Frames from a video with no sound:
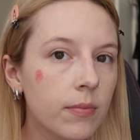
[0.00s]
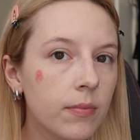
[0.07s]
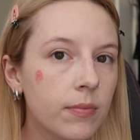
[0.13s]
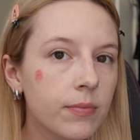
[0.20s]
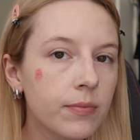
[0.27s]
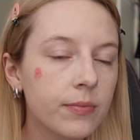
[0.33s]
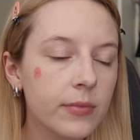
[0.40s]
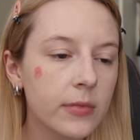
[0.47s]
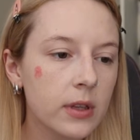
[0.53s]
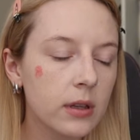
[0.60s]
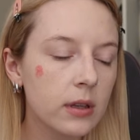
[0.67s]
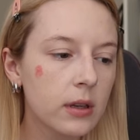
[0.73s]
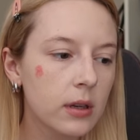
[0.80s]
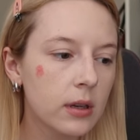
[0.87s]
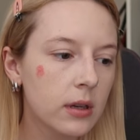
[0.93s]

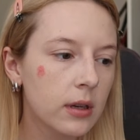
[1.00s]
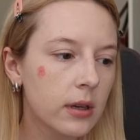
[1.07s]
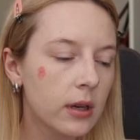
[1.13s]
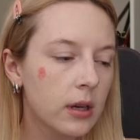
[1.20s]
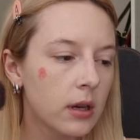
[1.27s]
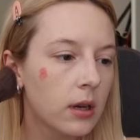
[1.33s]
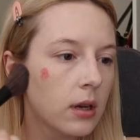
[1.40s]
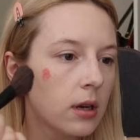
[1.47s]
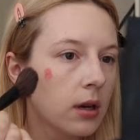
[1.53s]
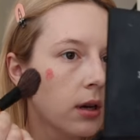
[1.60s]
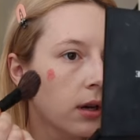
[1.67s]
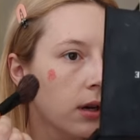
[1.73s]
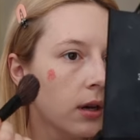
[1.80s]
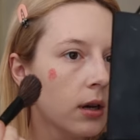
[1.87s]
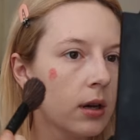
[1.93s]

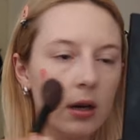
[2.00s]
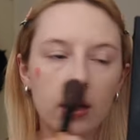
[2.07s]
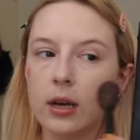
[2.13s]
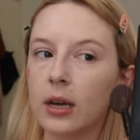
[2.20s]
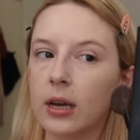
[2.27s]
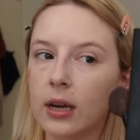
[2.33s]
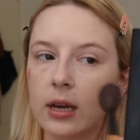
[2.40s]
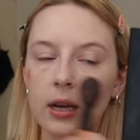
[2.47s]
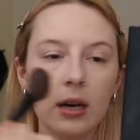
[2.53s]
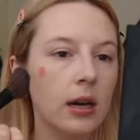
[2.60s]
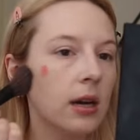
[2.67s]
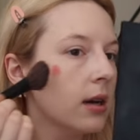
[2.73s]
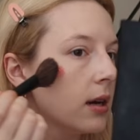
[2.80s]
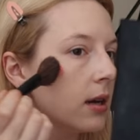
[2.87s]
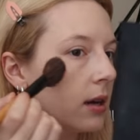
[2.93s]

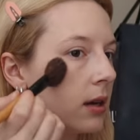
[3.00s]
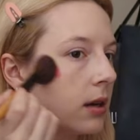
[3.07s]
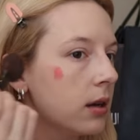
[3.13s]
[no speech]